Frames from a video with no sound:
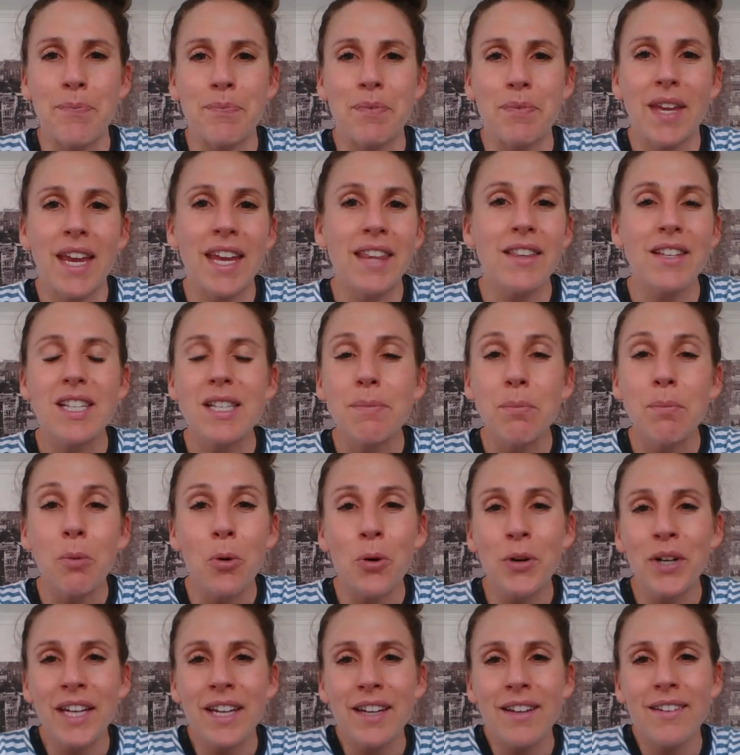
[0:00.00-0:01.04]
in the
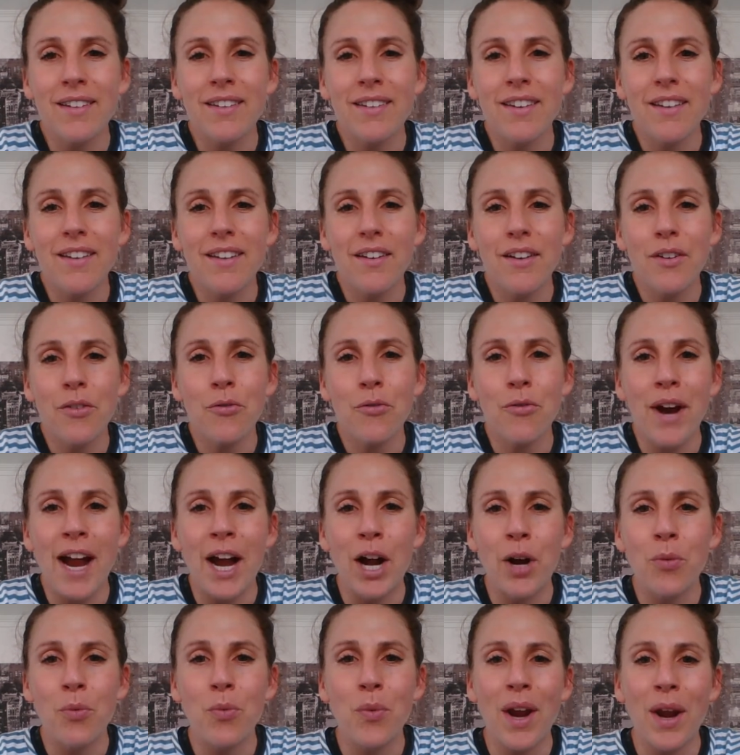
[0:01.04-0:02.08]
sporting
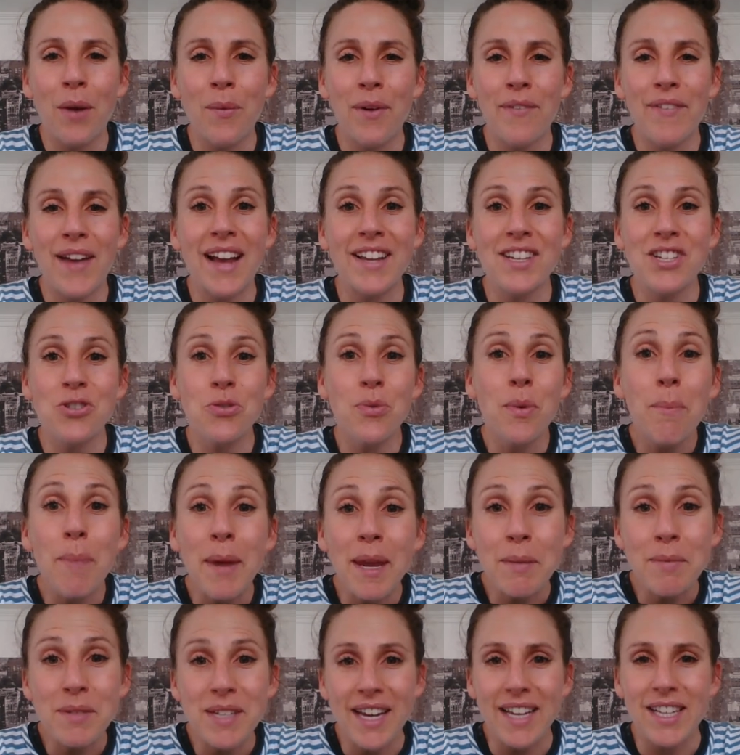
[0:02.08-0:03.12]
realm where we've had to do a
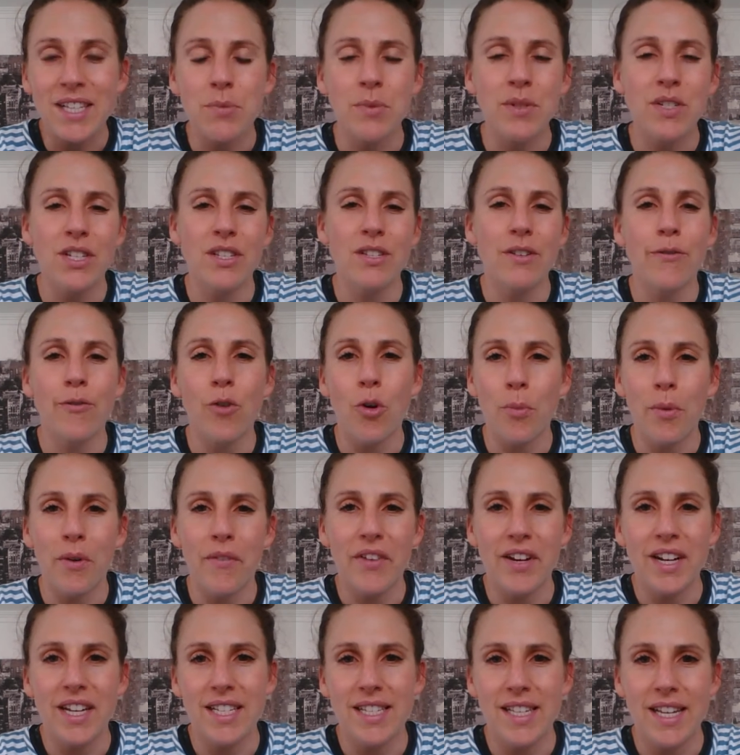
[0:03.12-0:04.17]
beep test, which is a form of
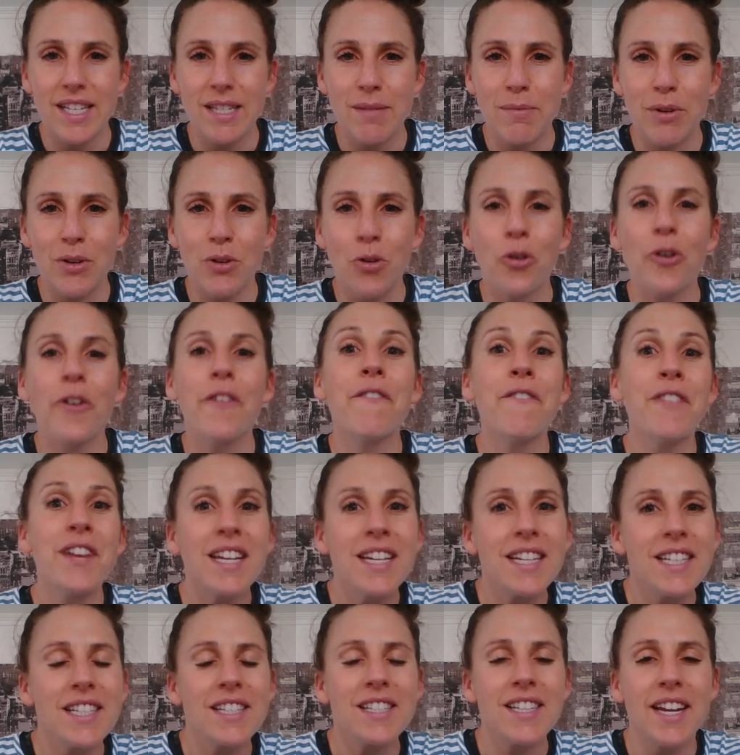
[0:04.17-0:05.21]
an assessment, or a
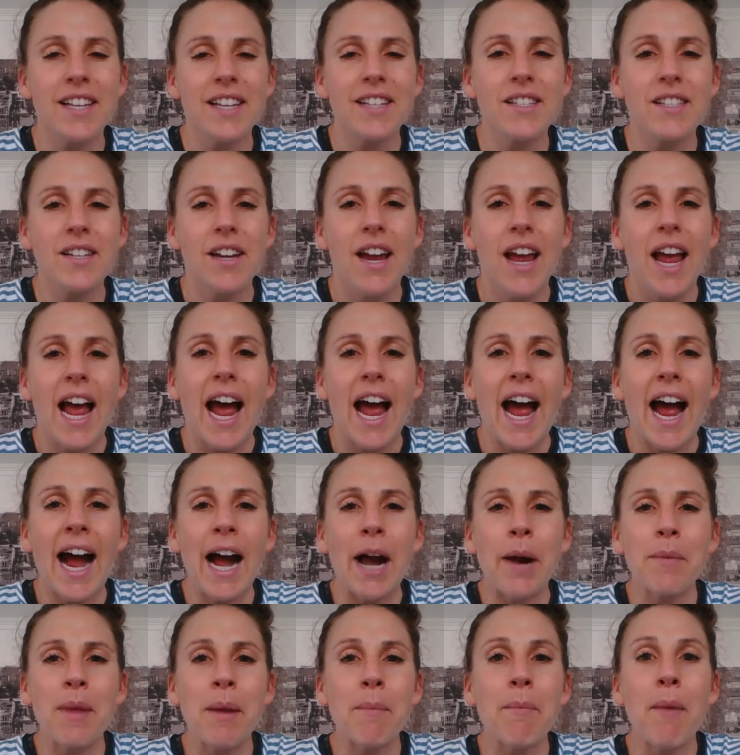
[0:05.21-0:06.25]
fitness test.
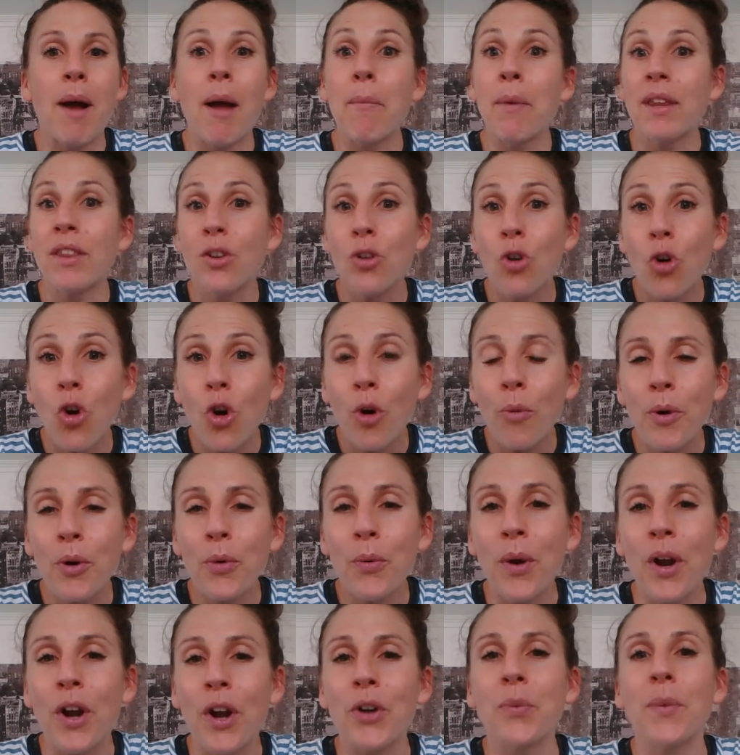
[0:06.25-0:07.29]
It might be in the corporate
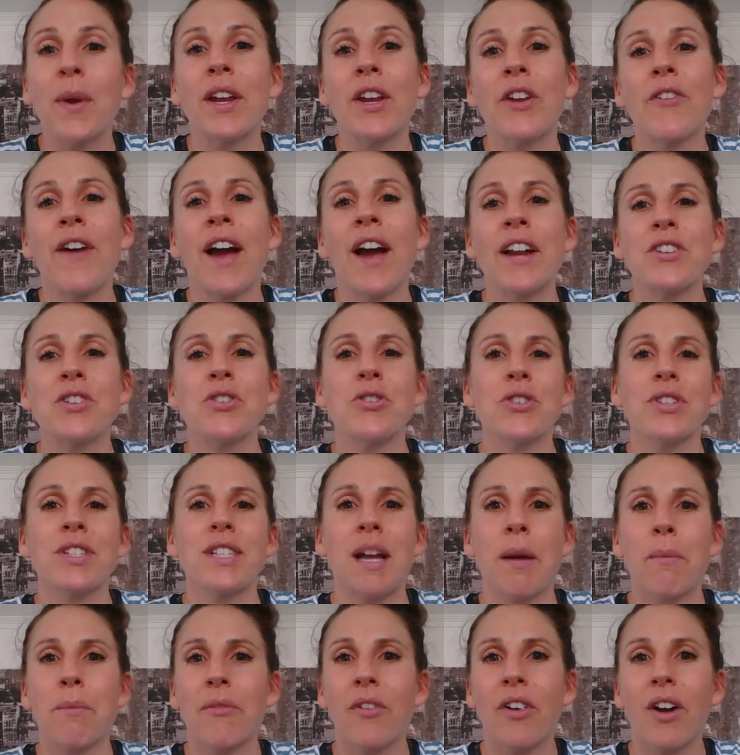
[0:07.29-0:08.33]
world where you've had to do
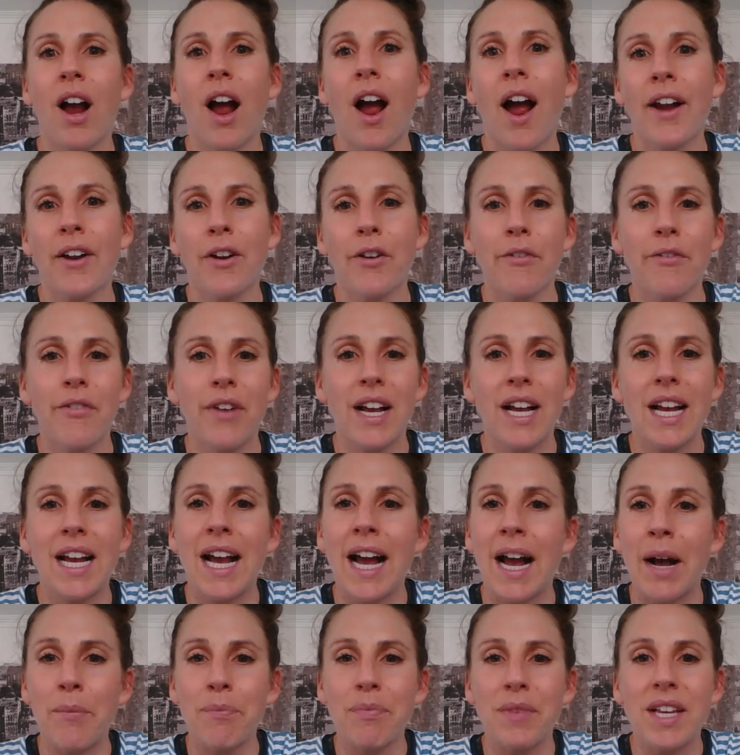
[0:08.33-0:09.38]
some kind of
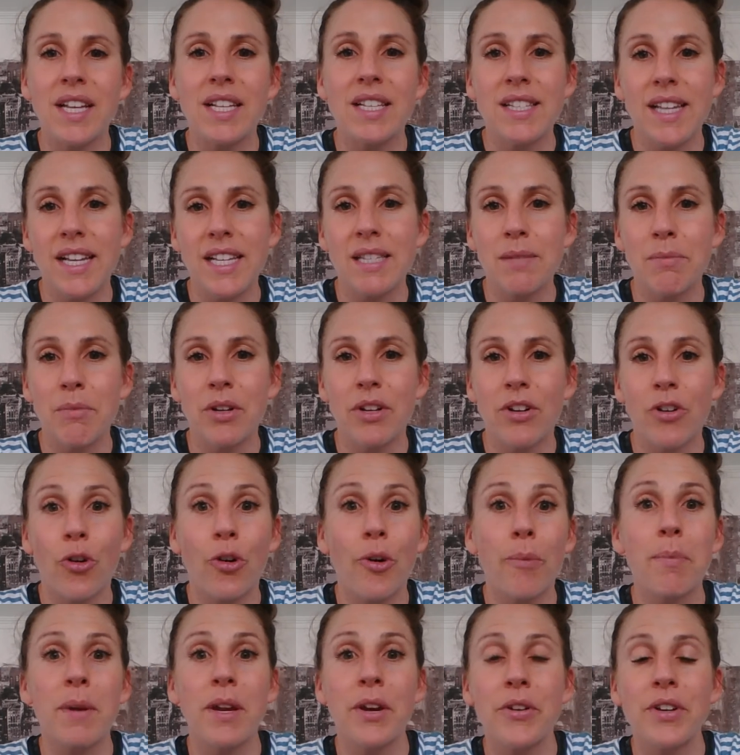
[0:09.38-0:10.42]
assessment or a
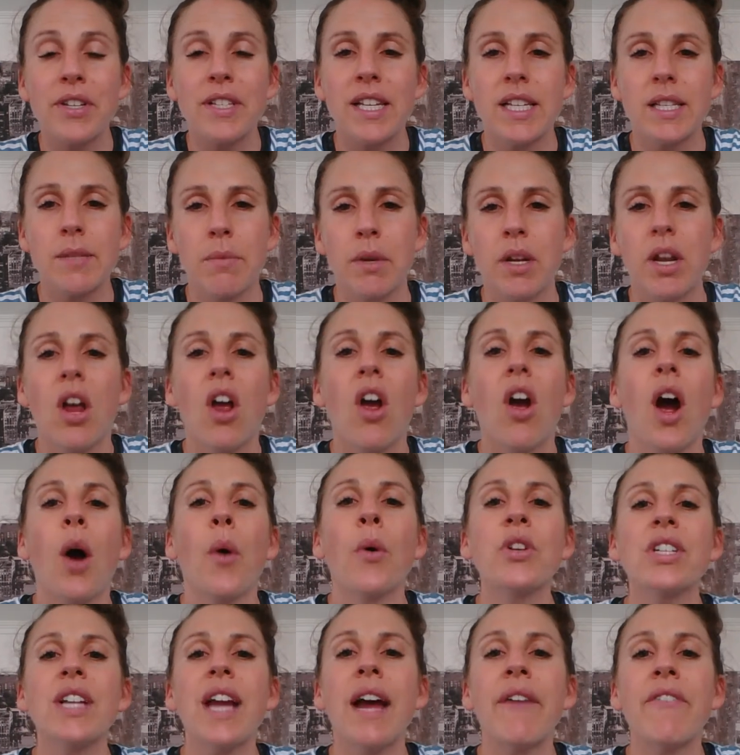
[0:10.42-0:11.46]
peer assessment. I
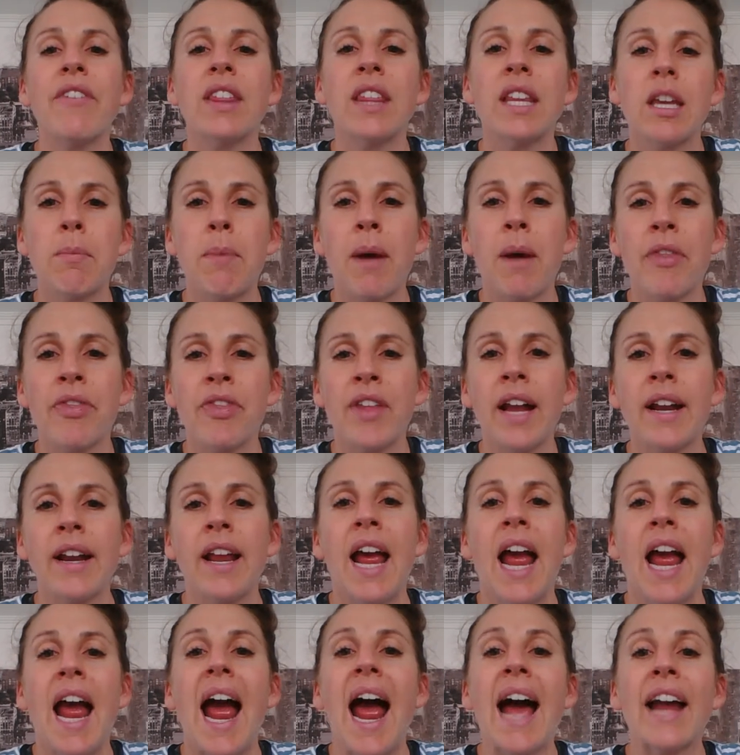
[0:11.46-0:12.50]
want you to have a think about that,
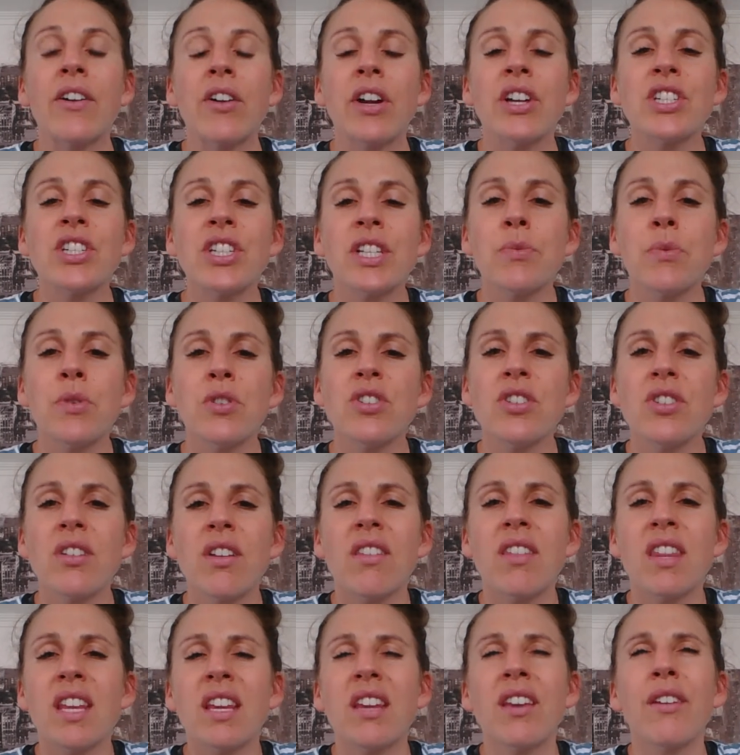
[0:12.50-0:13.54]
and I just want you
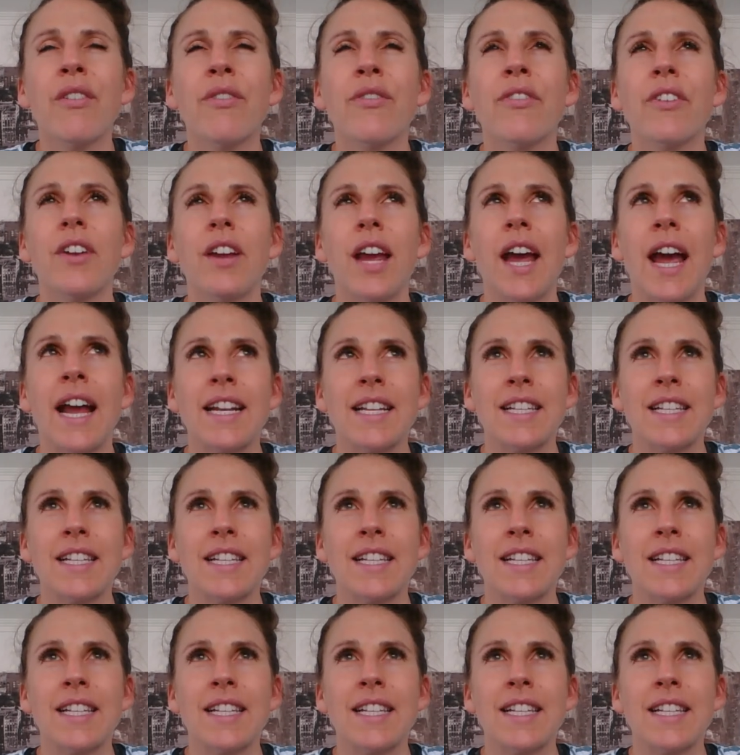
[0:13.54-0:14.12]
to think of an